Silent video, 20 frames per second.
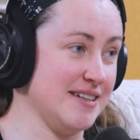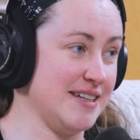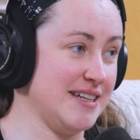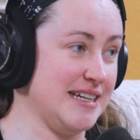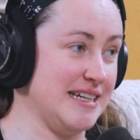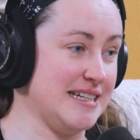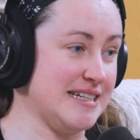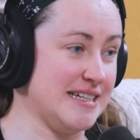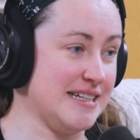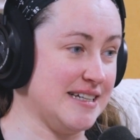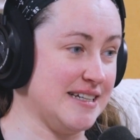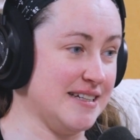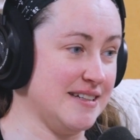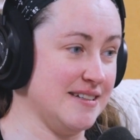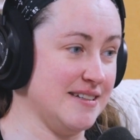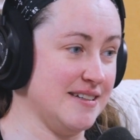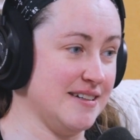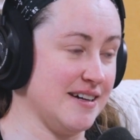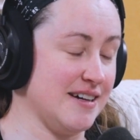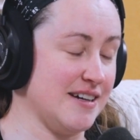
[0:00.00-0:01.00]
He
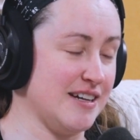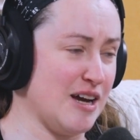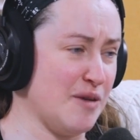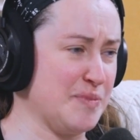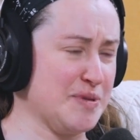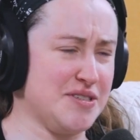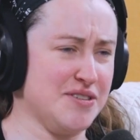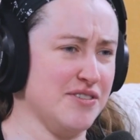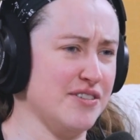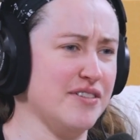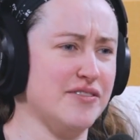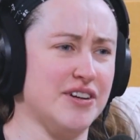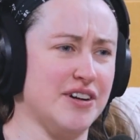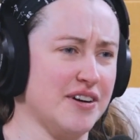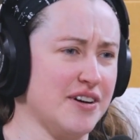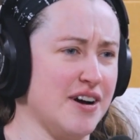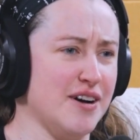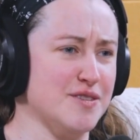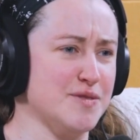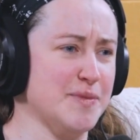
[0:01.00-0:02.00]
did an episode of it on
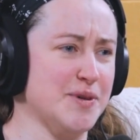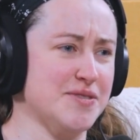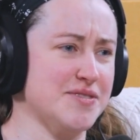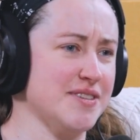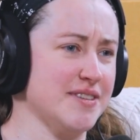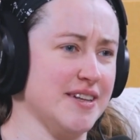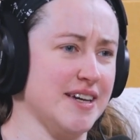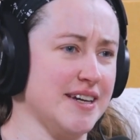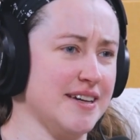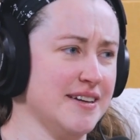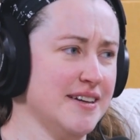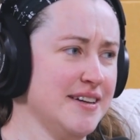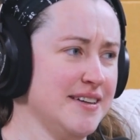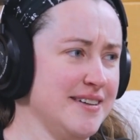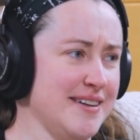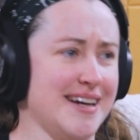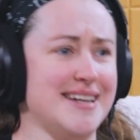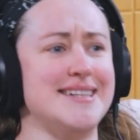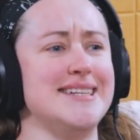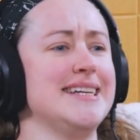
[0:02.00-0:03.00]
Cosmos in like
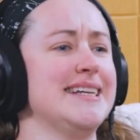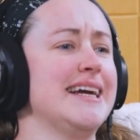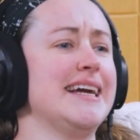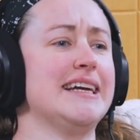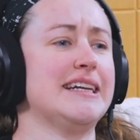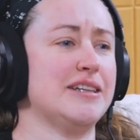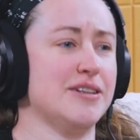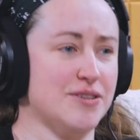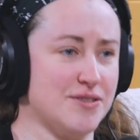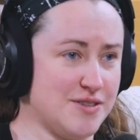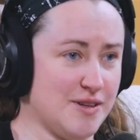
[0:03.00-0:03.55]
1980 or